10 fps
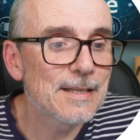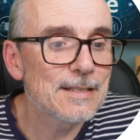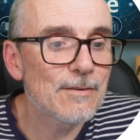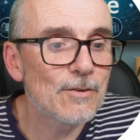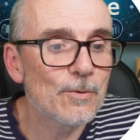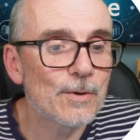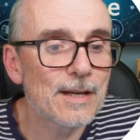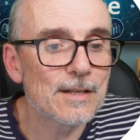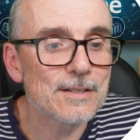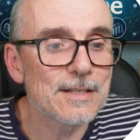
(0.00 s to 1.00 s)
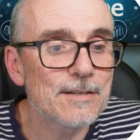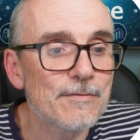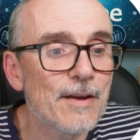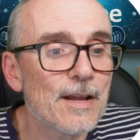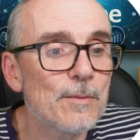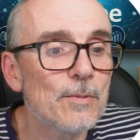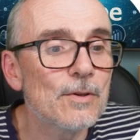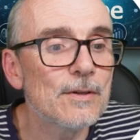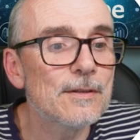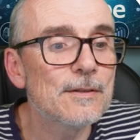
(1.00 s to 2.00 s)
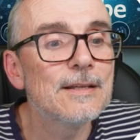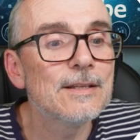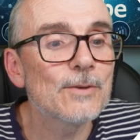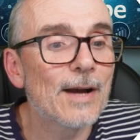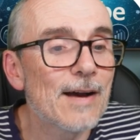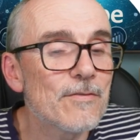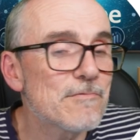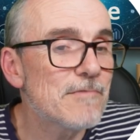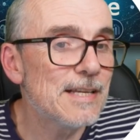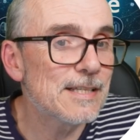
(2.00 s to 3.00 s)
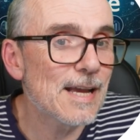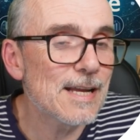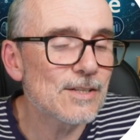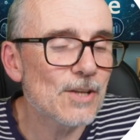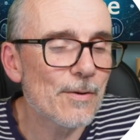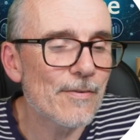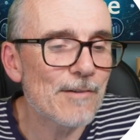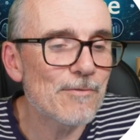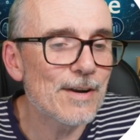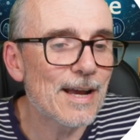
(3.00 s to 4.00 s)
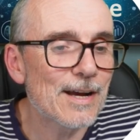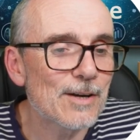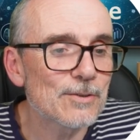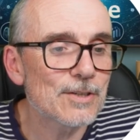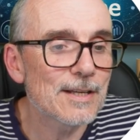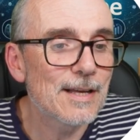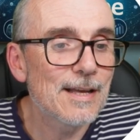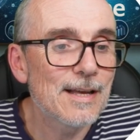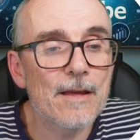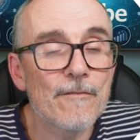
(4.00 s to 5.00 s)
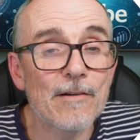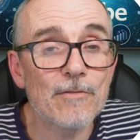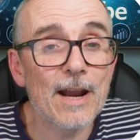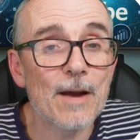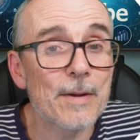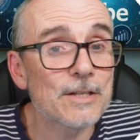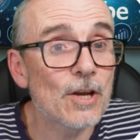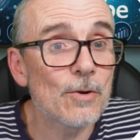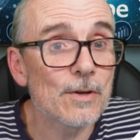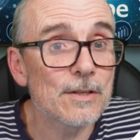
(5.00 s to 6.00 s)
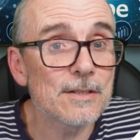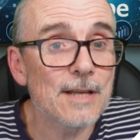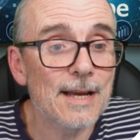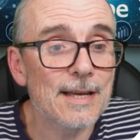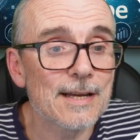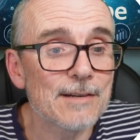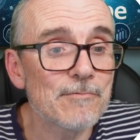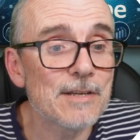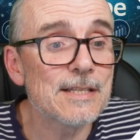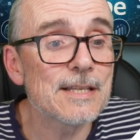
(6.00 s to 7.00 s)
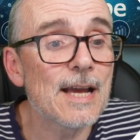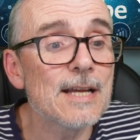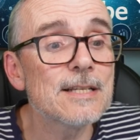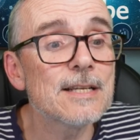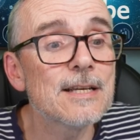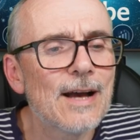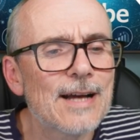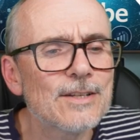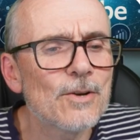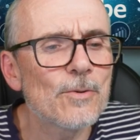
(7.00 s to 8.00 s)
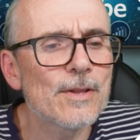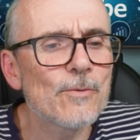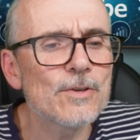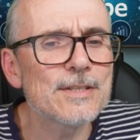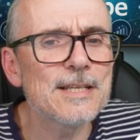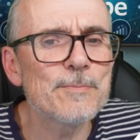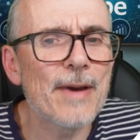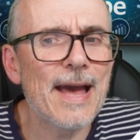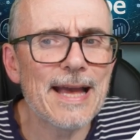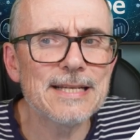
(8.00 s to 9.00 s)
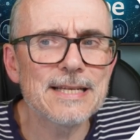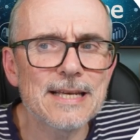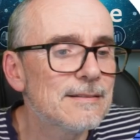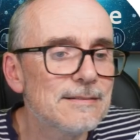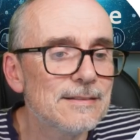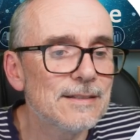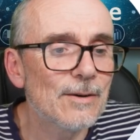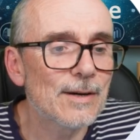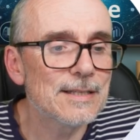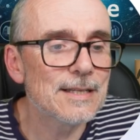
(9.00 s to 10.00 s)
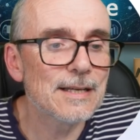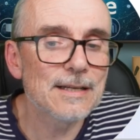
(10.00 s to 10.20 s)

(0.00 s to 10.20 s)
Look what else is available. I have a reset. So if I run out of my tokens, I can reset. Don't know what's this pet? No idea.